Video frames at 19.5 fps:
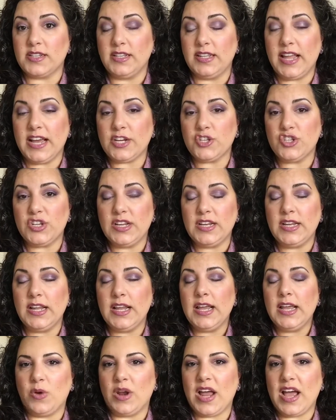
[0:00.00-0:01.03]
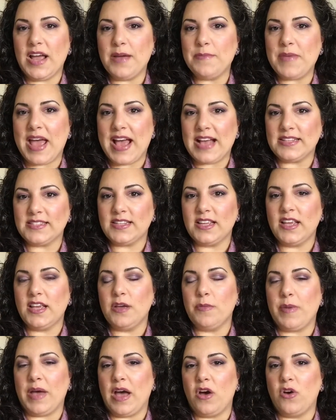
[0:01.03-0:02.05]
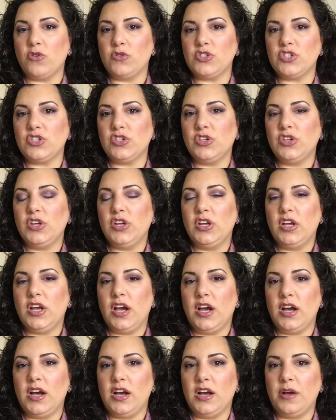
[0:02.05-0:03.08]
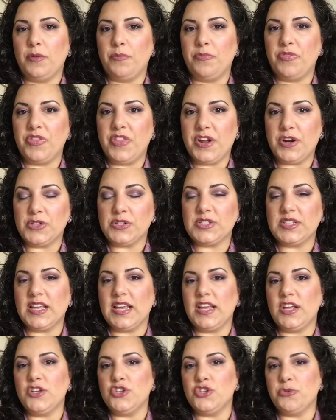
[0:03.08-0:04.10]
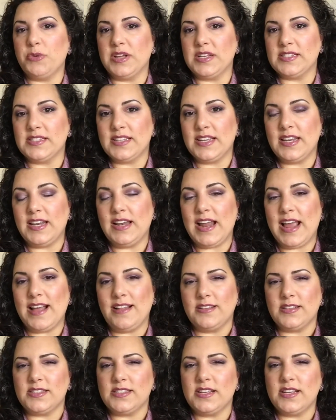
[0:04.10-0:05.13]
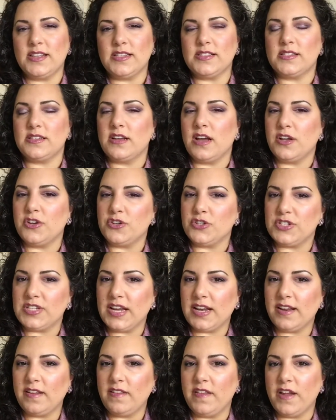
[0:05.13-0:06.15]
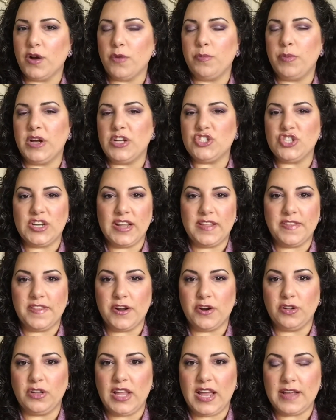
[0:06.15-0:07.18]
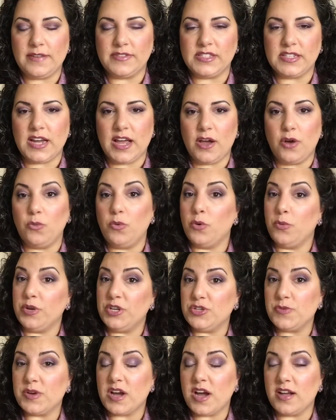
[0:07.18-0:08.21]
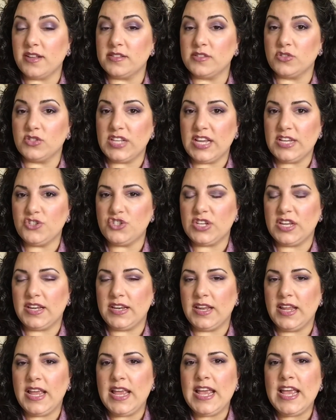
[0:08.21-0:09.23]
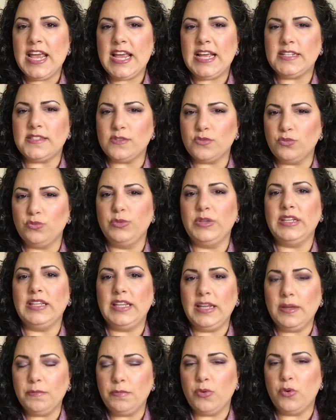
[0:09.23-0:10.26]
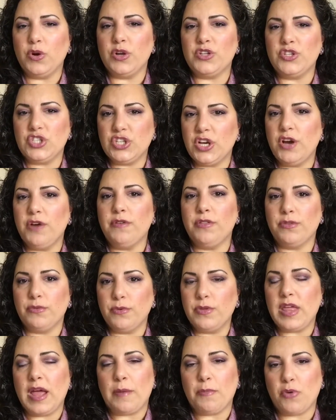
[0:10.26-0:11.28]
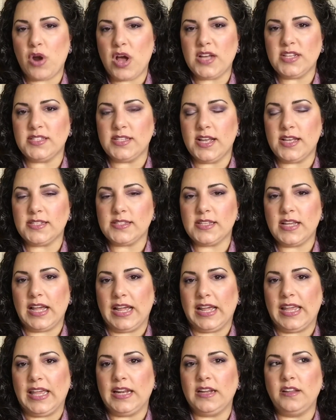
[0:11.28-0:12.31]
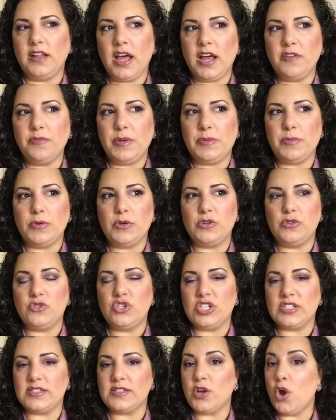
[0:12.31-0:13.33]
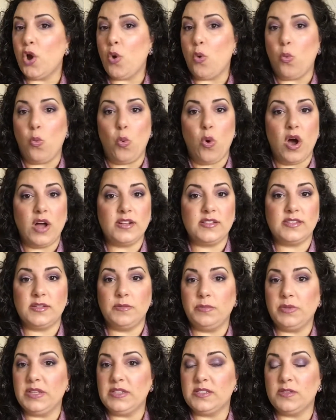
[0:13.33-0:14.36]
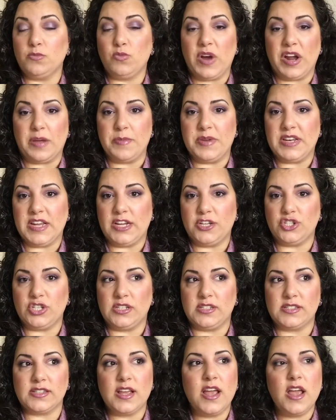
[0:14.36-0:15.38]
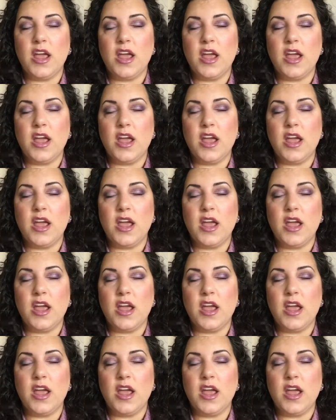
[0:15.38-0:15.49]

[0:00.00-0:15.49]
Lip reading: collection. When I'm asking about their skin, doing a skin analysis, understanding their budget and their lifestyle, when we do a consultation, it's really important to go through that process. I get a lot of people who just want simply some recommendations.